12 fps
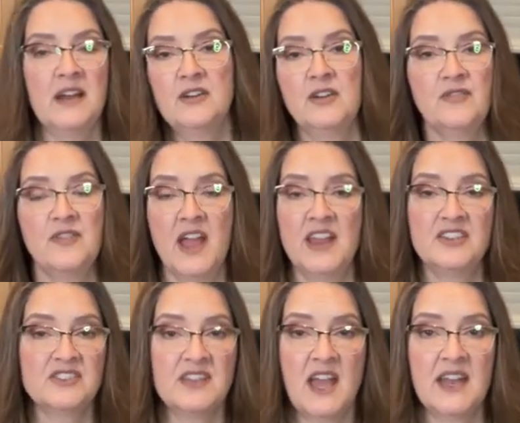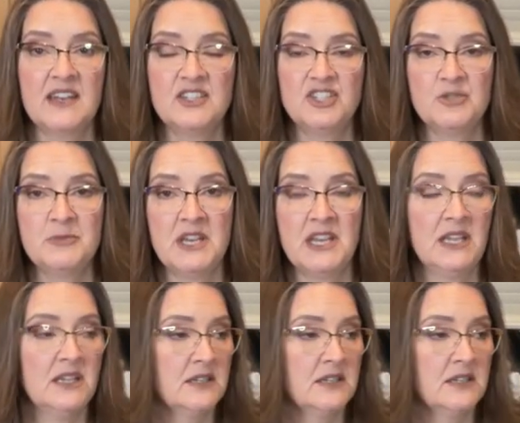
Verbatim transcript: I don't know if I just added too many,